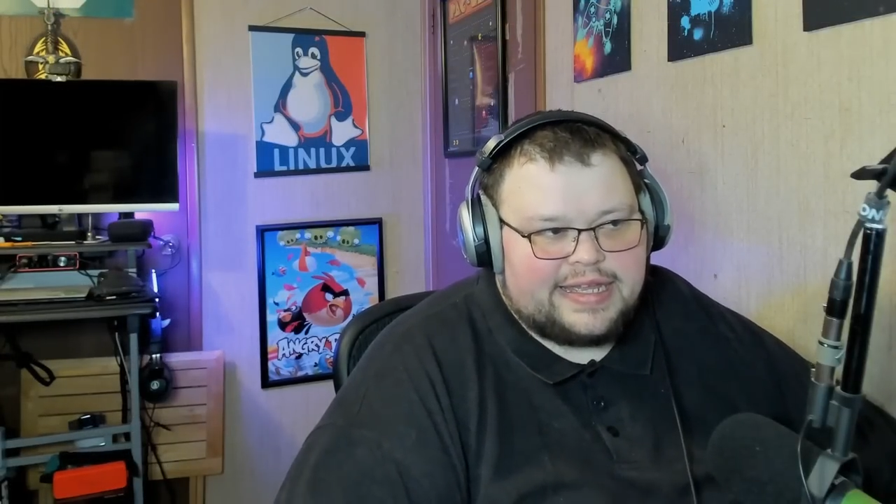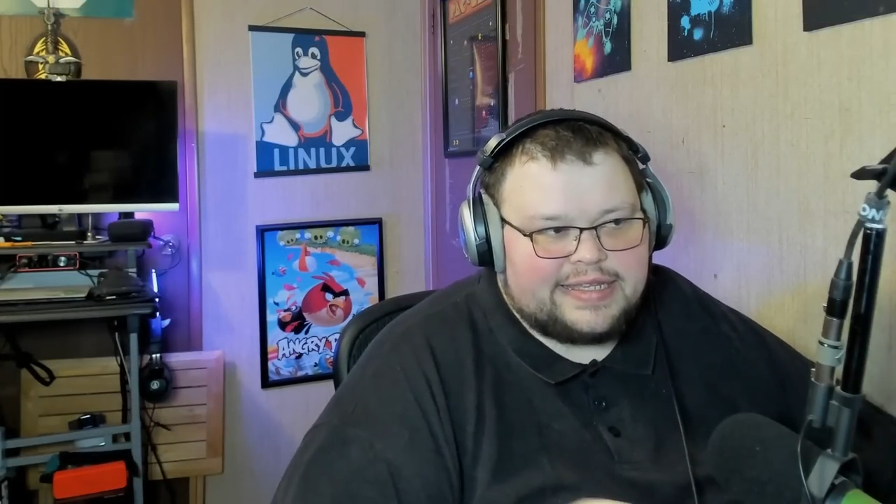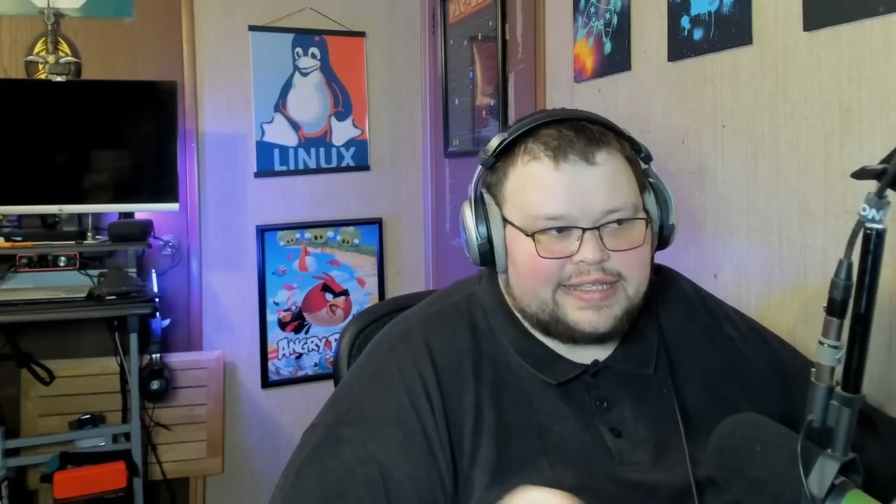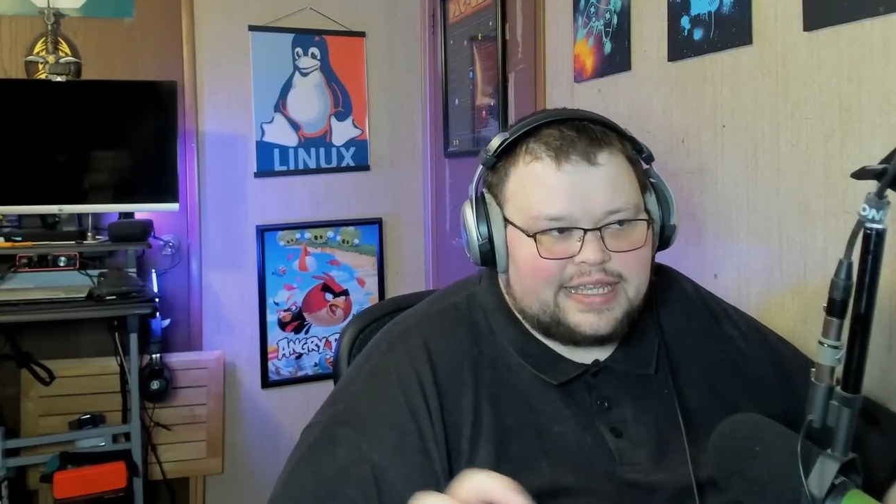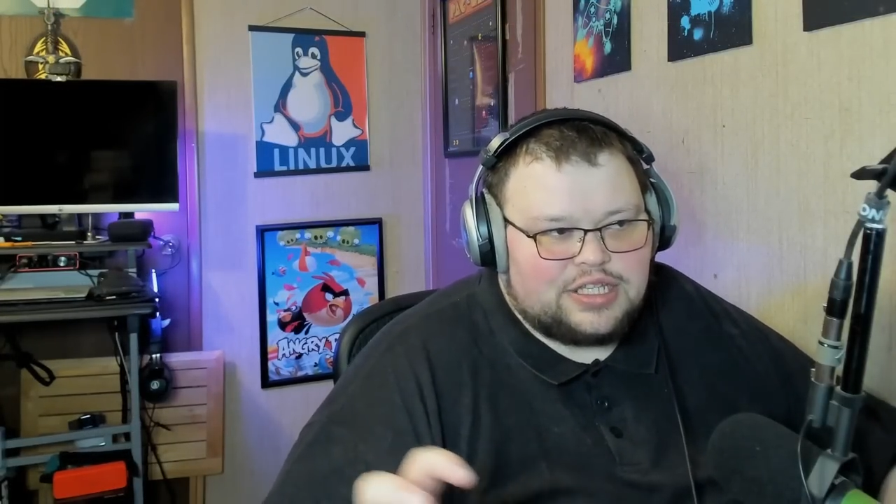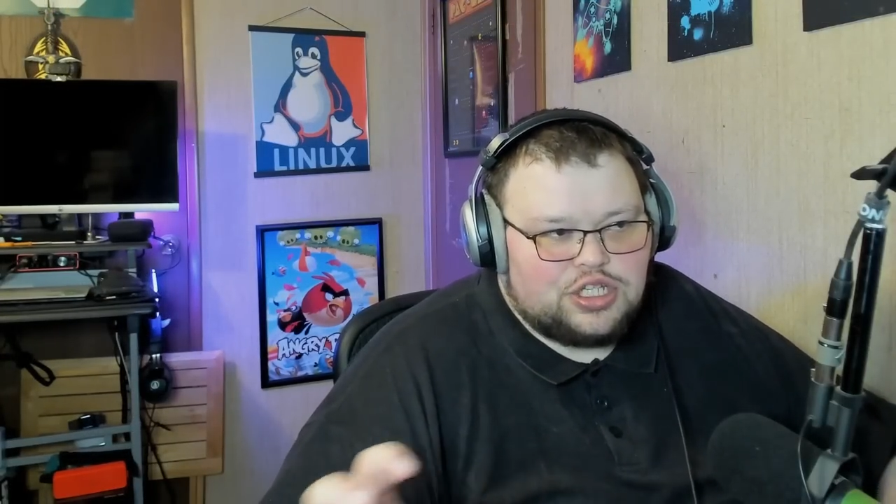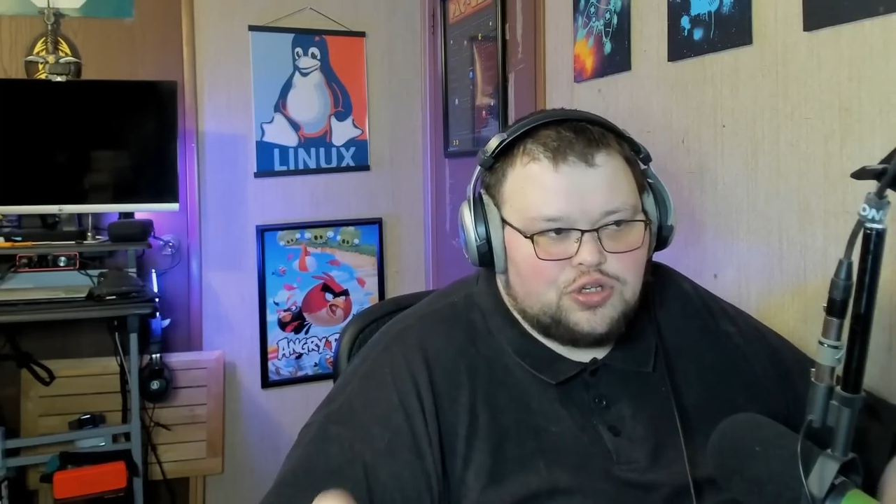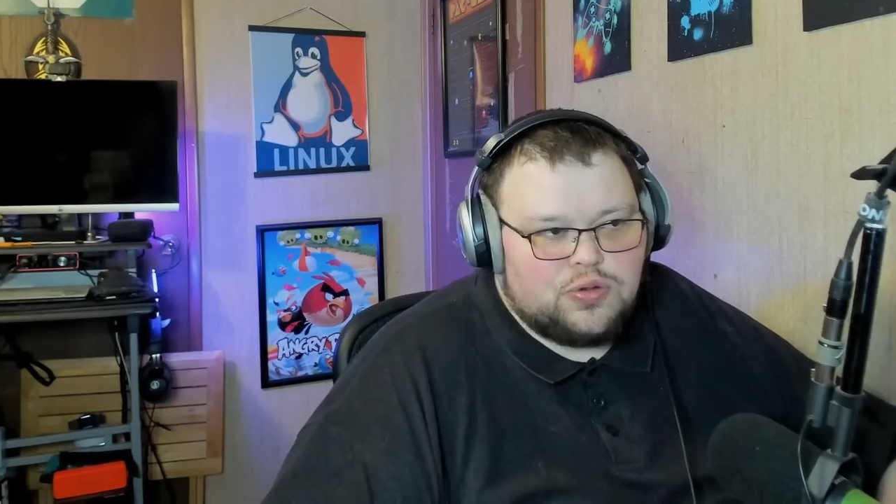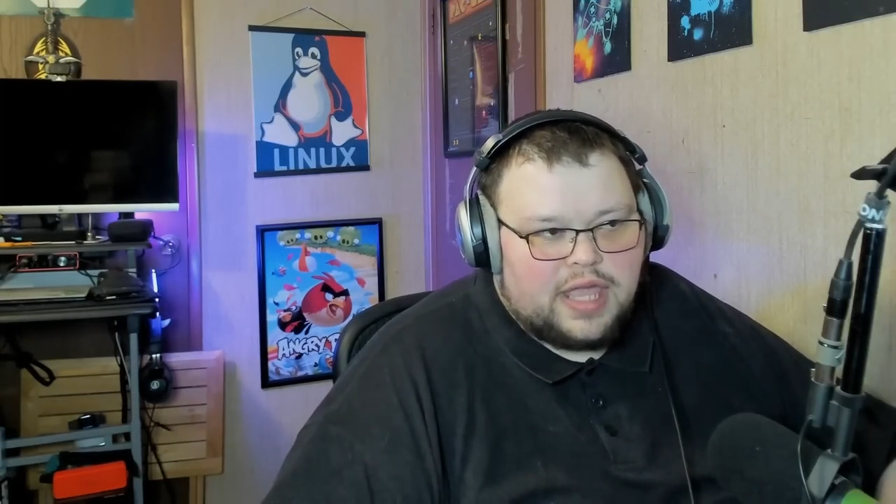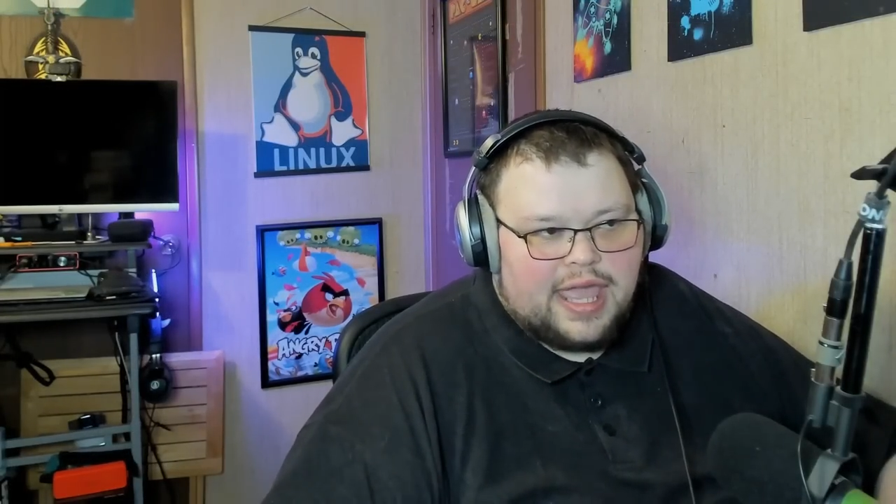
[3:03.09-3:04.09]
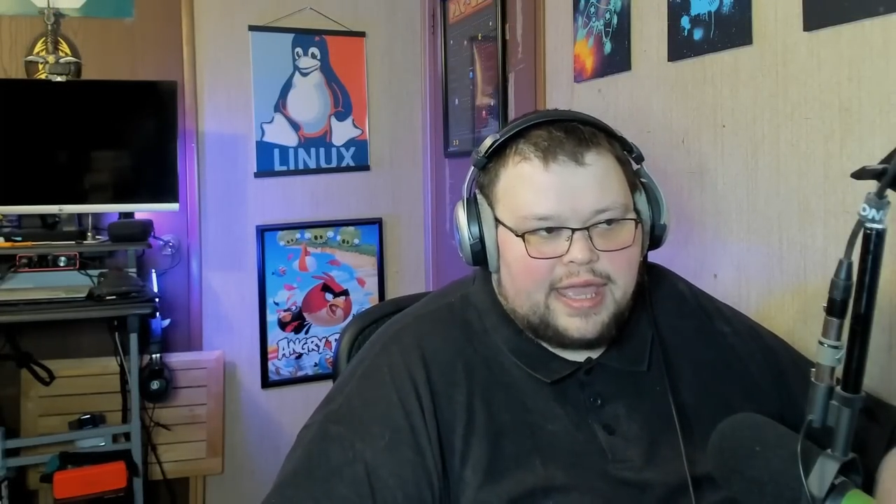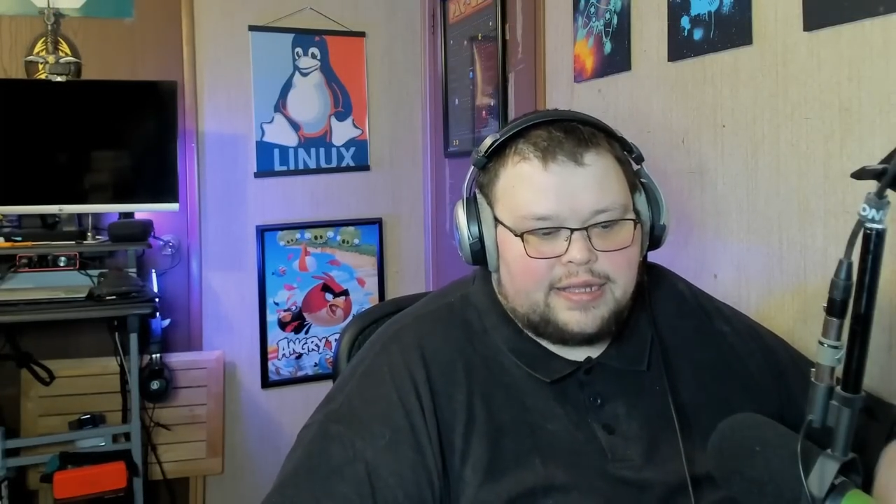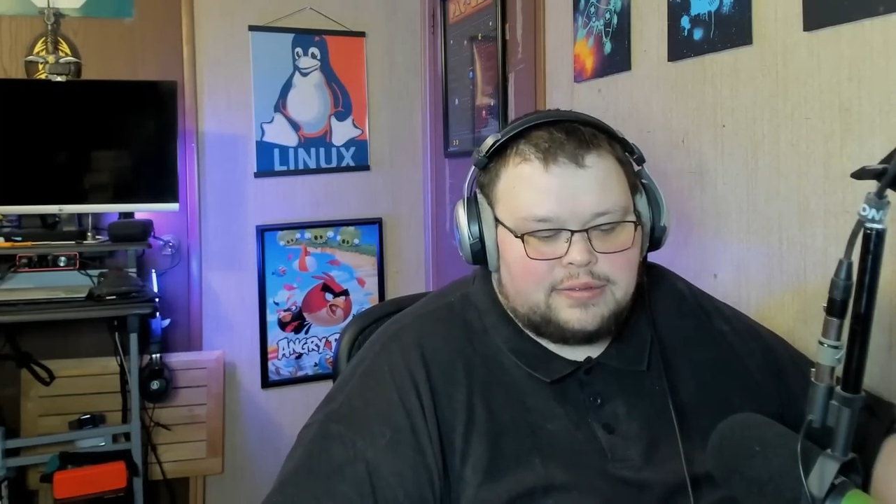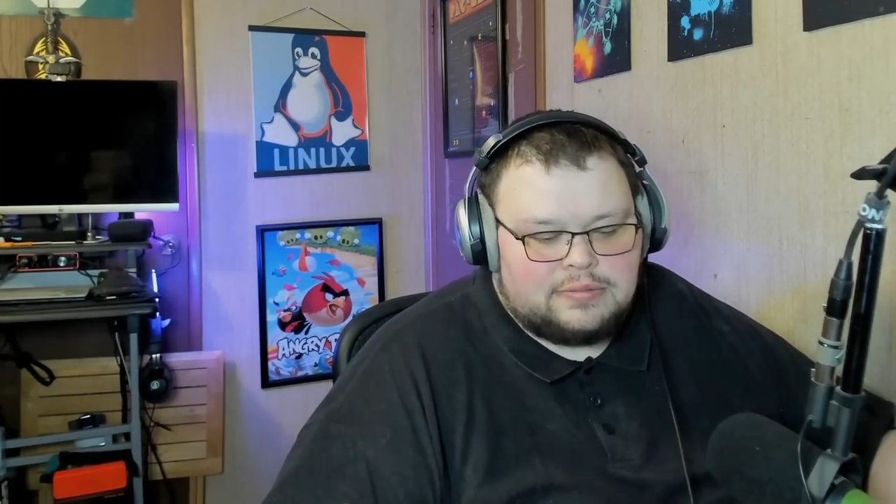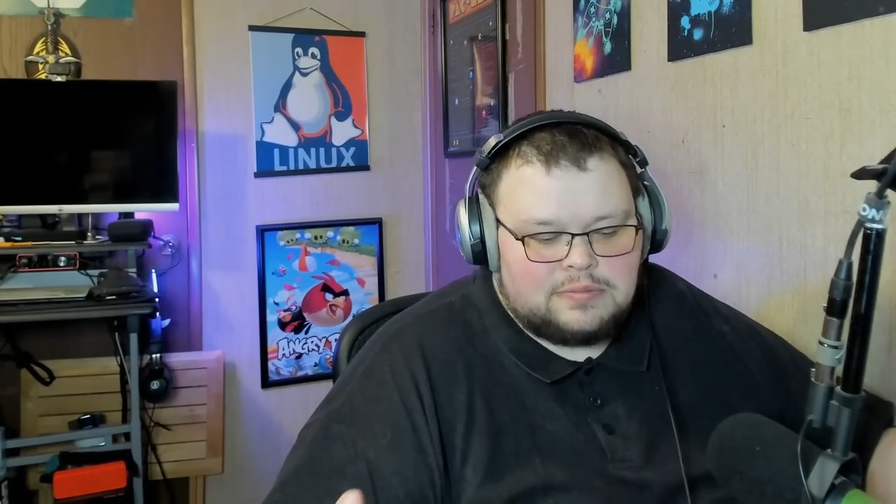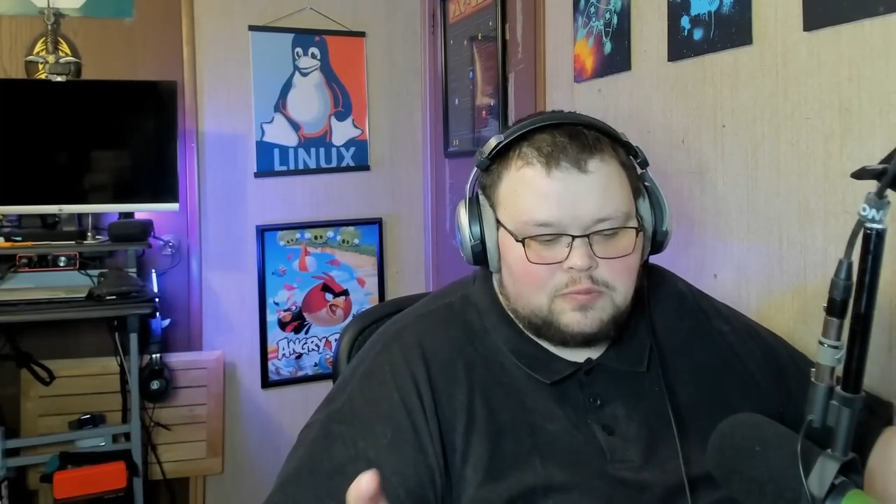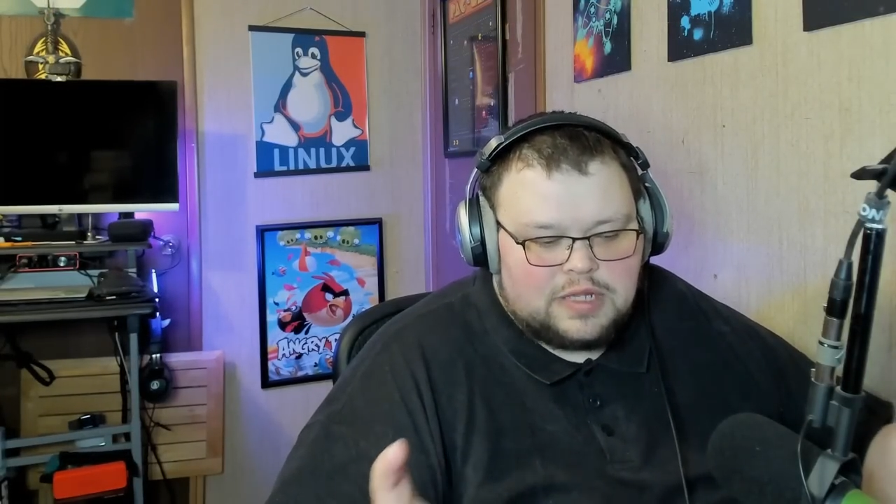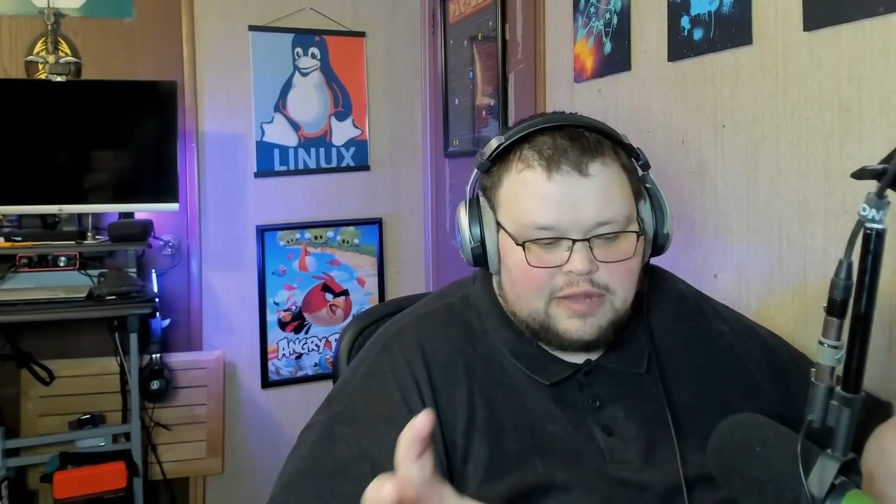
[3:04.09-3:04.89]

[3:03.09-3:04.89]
is that you can